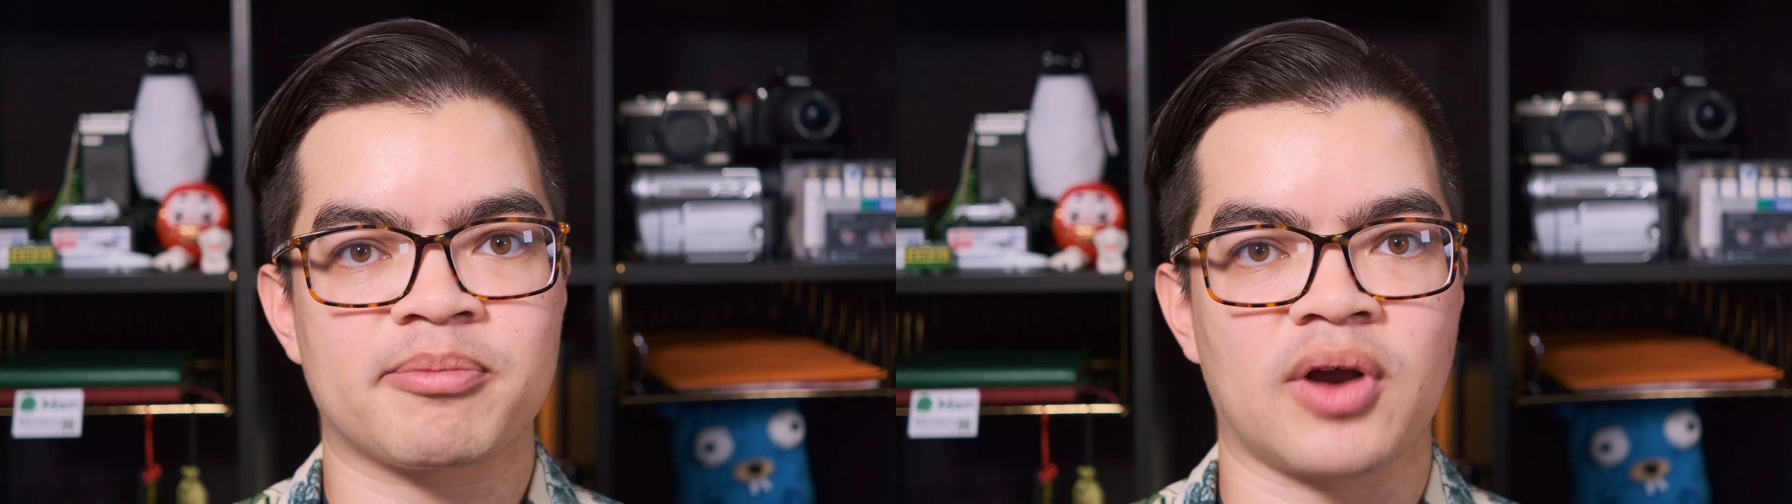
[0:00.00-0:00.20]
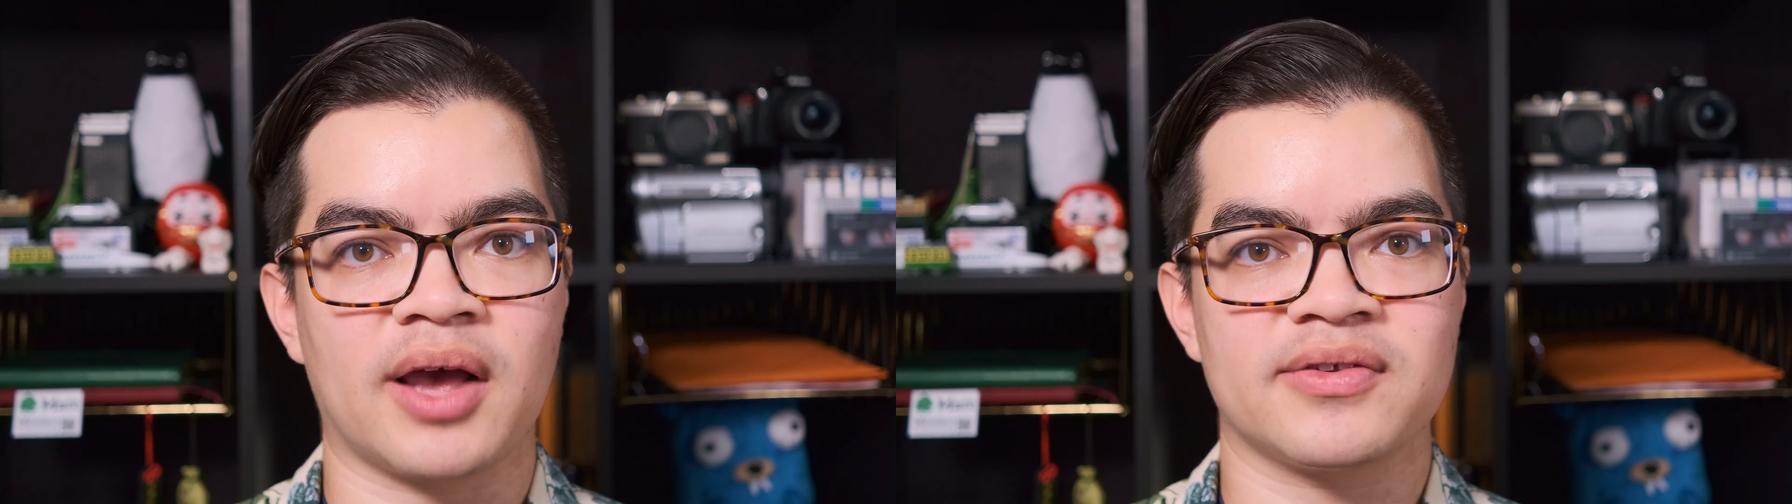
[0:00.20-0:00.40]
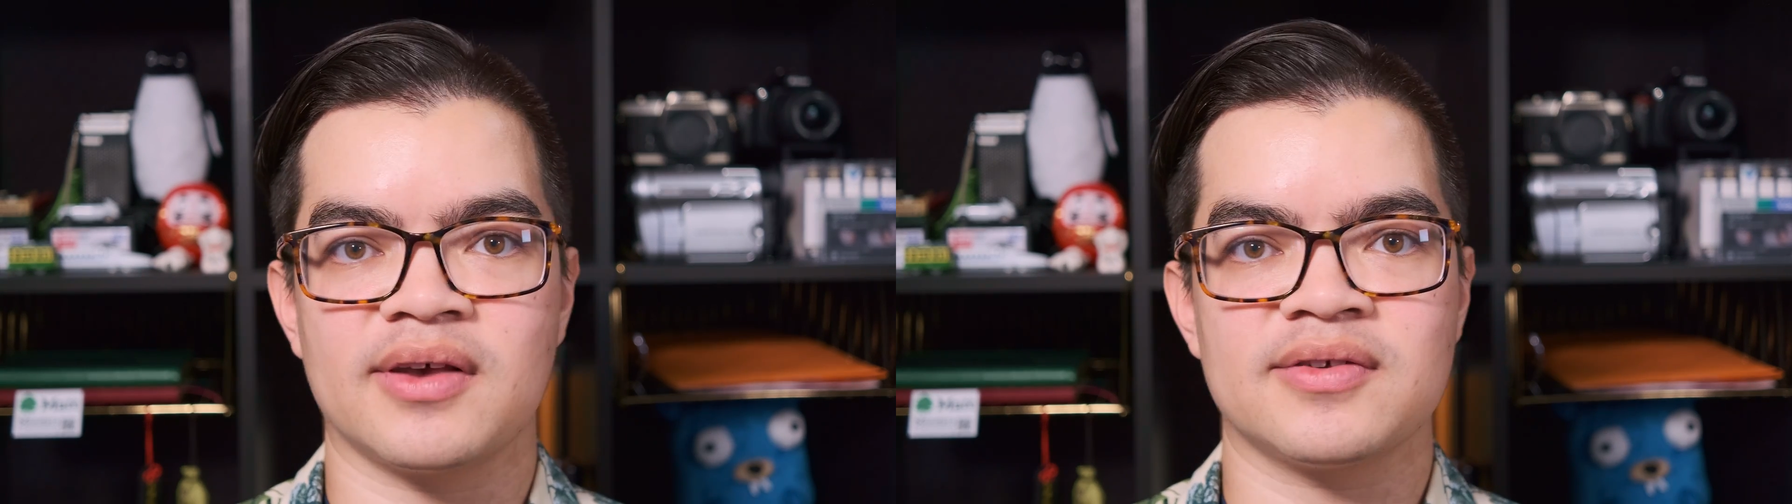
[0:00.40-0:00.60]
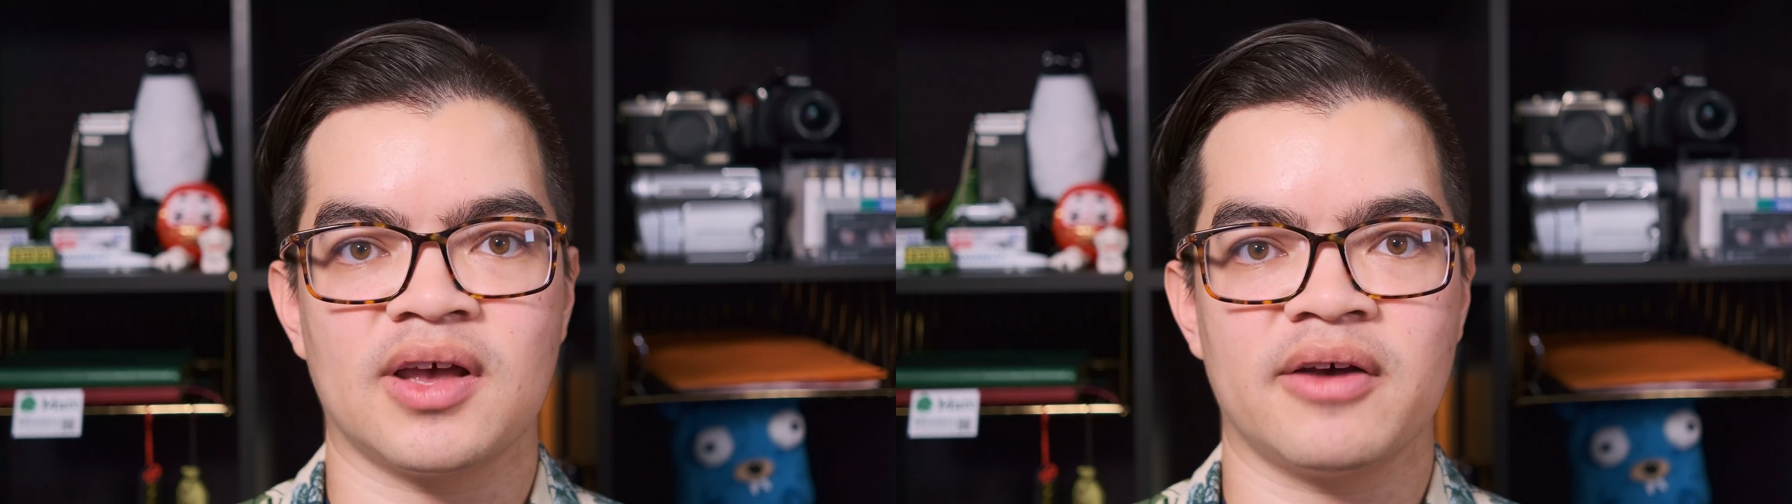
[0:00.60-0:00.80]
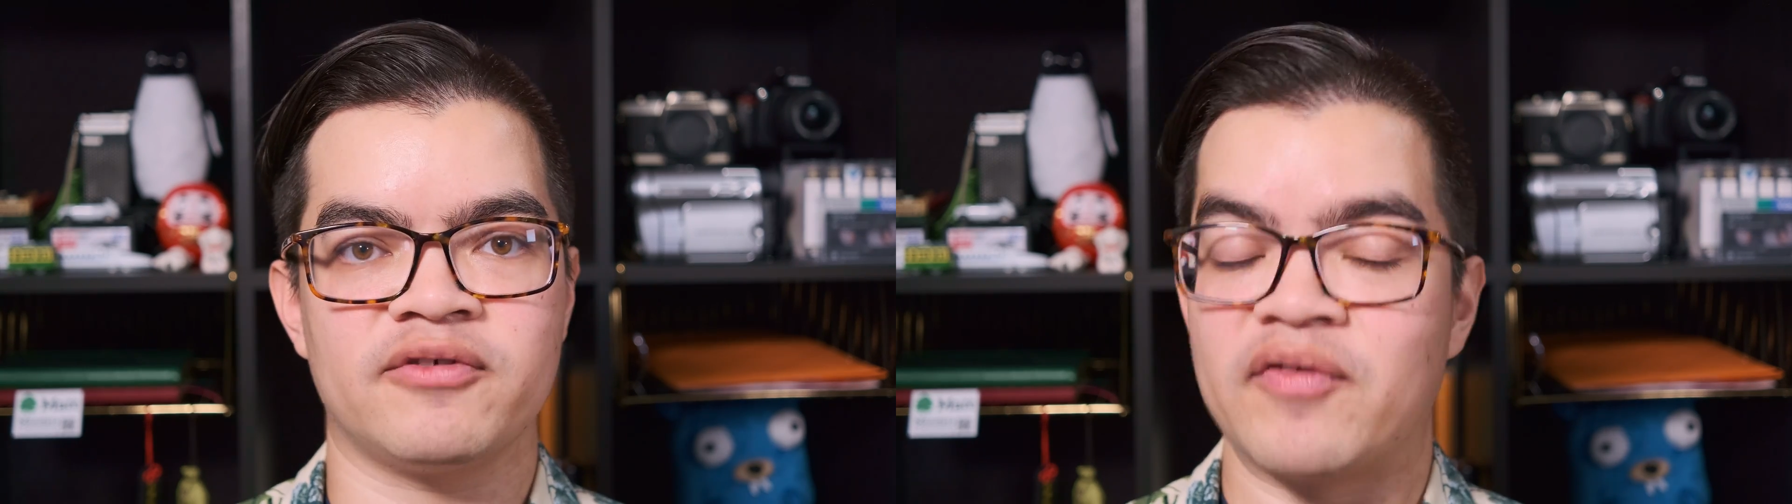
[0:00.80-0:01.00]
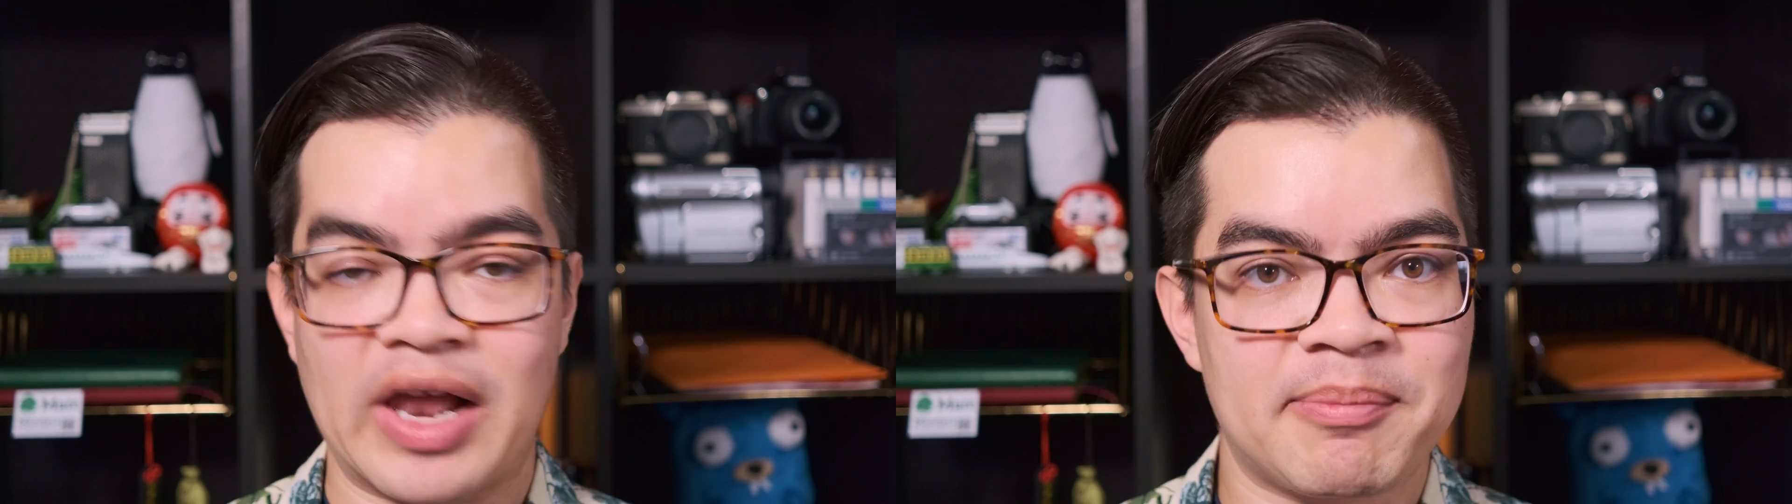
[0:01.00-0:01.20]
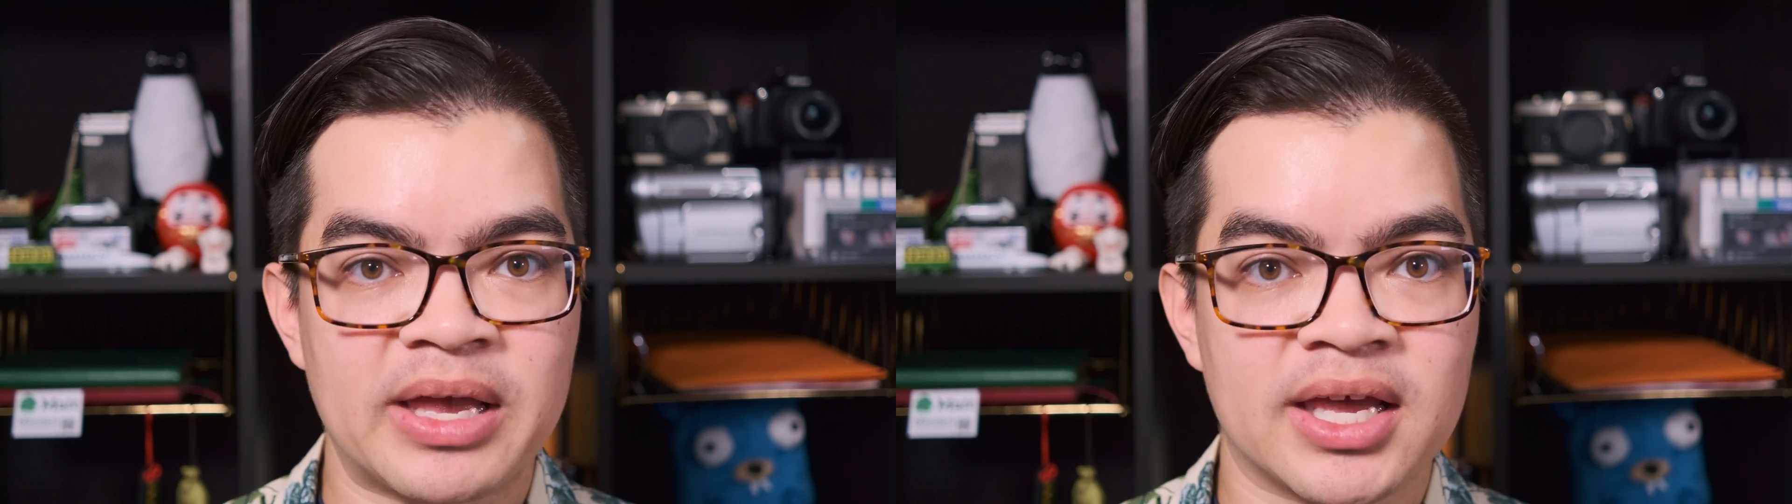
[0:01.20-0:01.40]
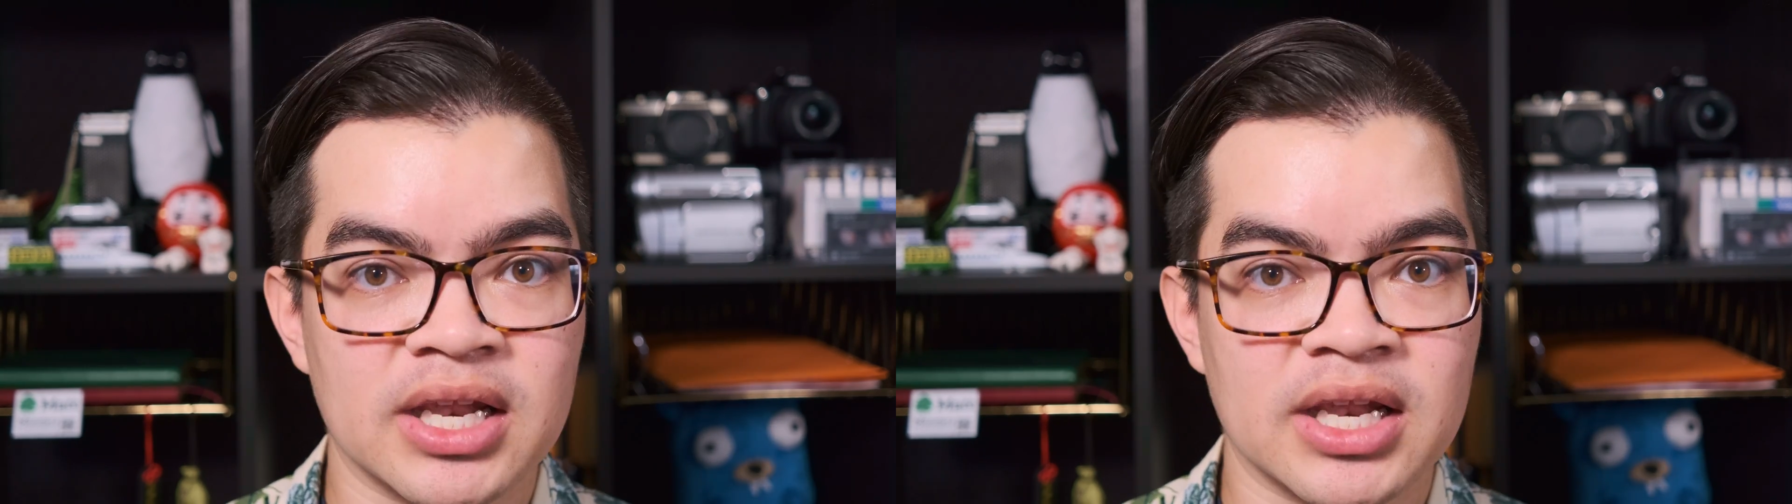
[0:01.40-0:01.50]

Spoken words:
process of developing in